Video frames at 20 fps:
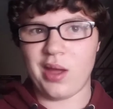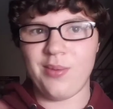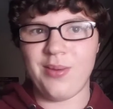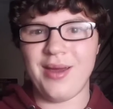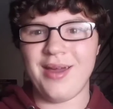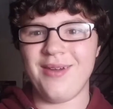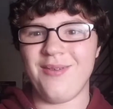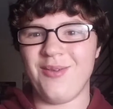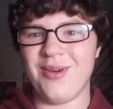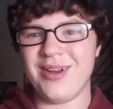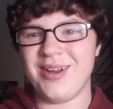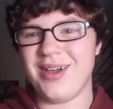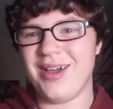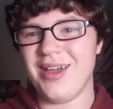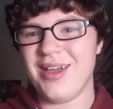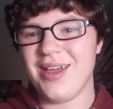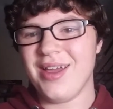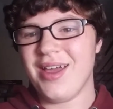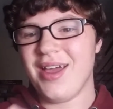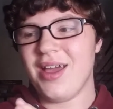might want to
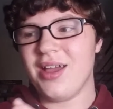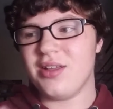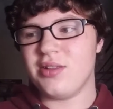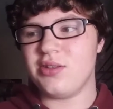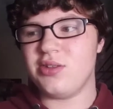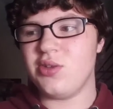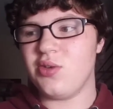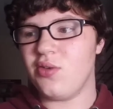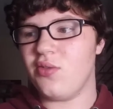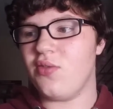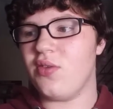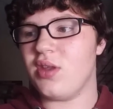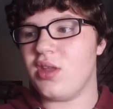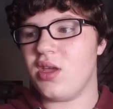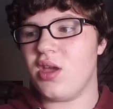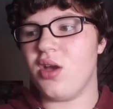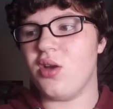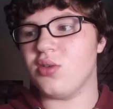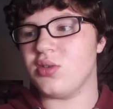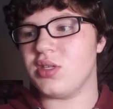do
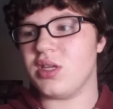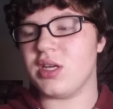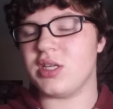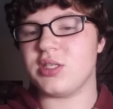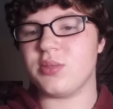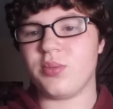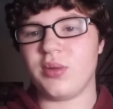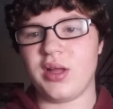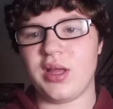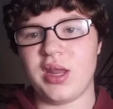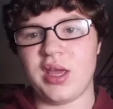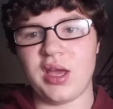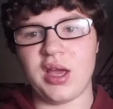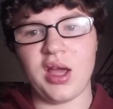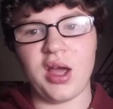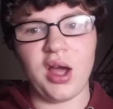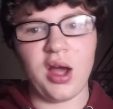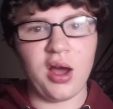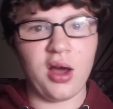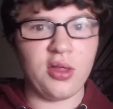videos explaining
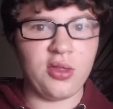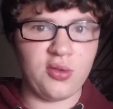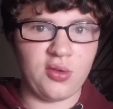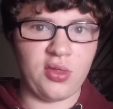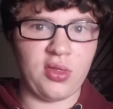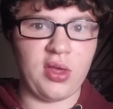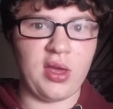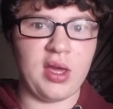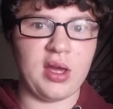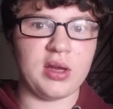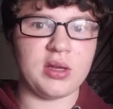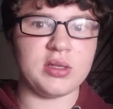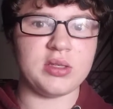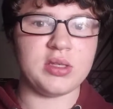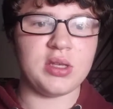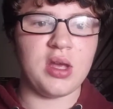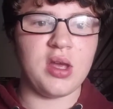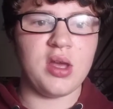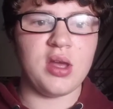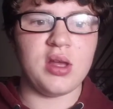other
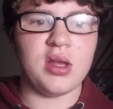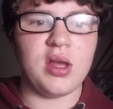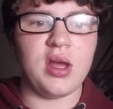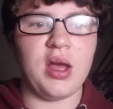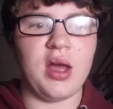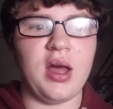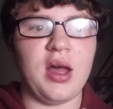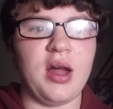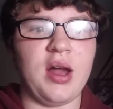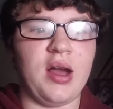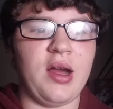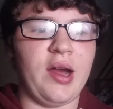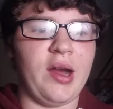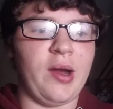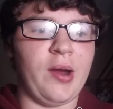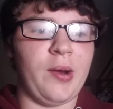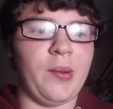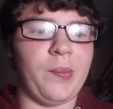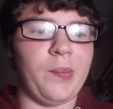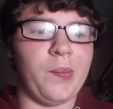things.
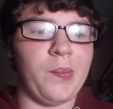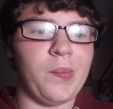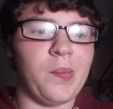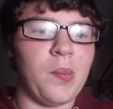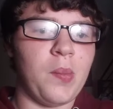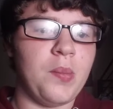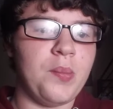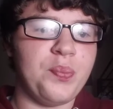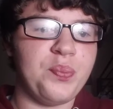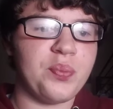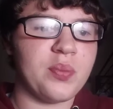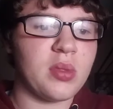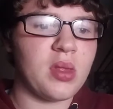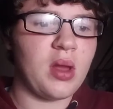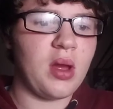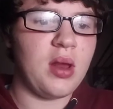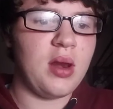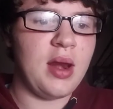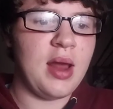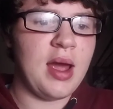Um,
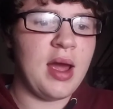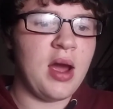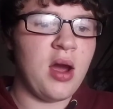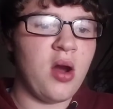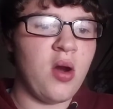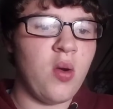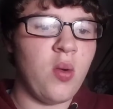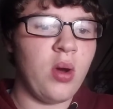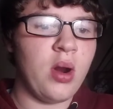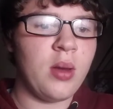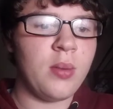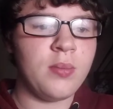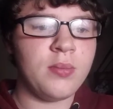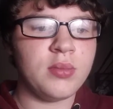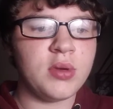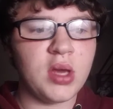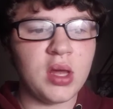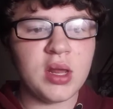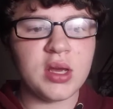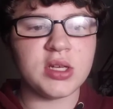Now, what I'm
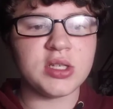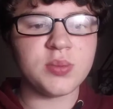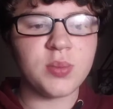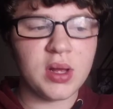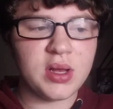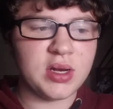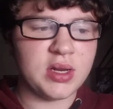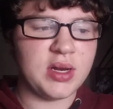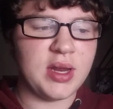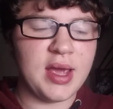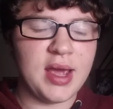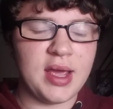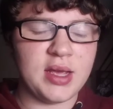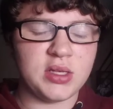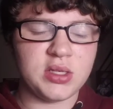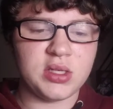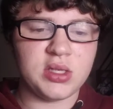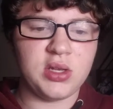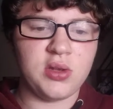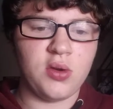gonna explain today
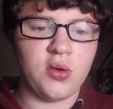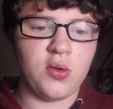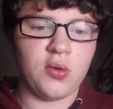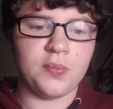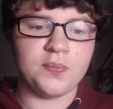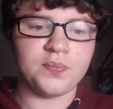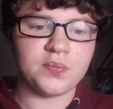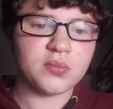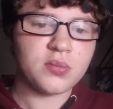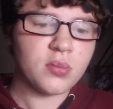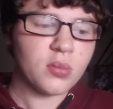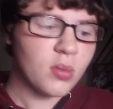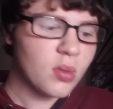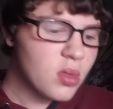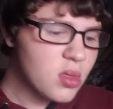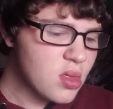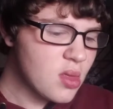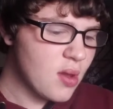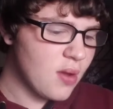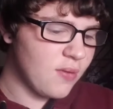still
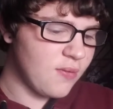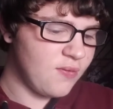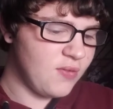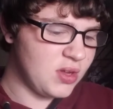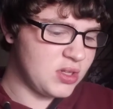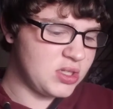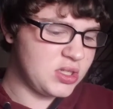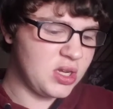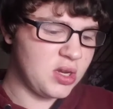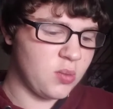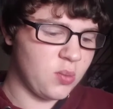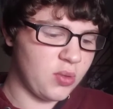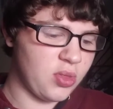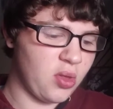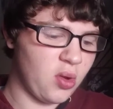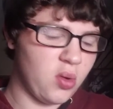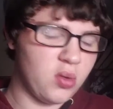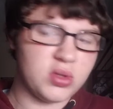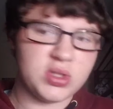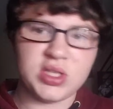fits in with
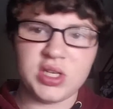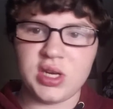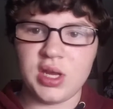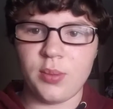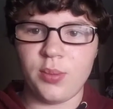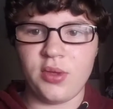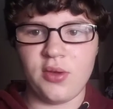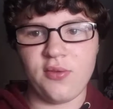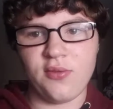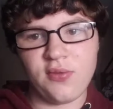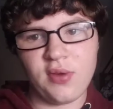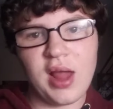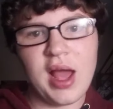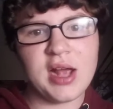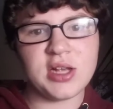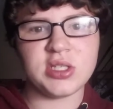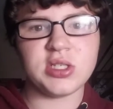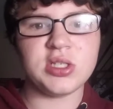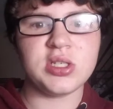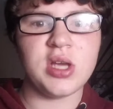the whole CW
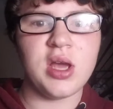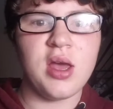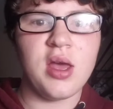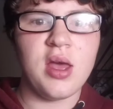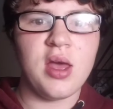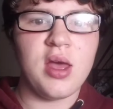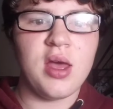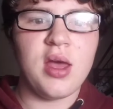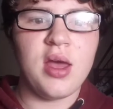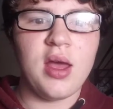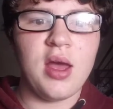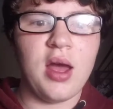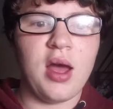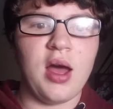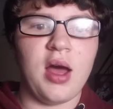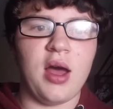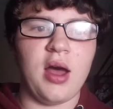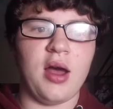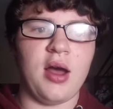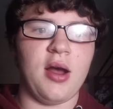Flash,
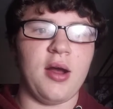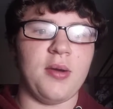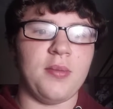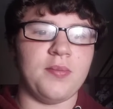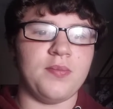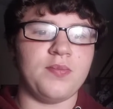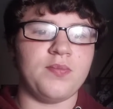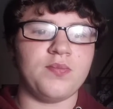um,